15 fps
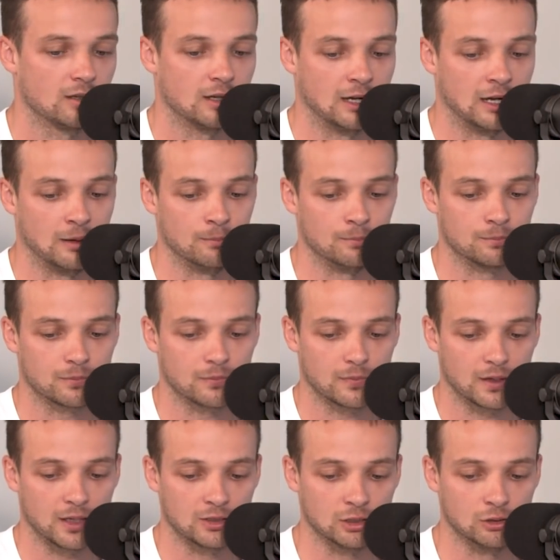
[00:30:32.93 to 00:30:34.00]
And
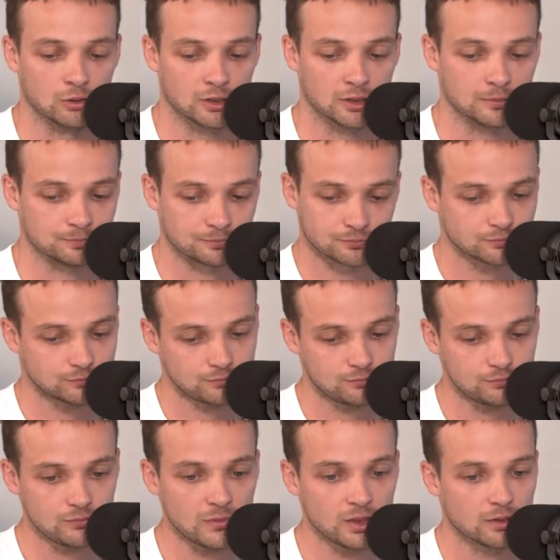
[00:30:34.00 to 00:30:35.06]
you look at
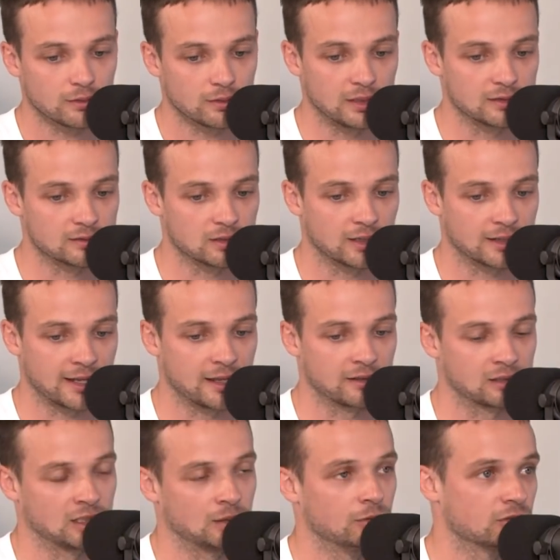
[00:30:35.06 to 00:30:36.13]
things like how
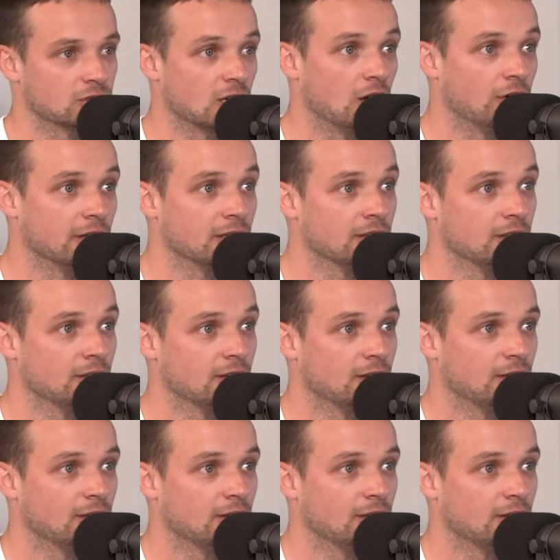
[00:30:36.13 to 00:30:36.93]
the club was going,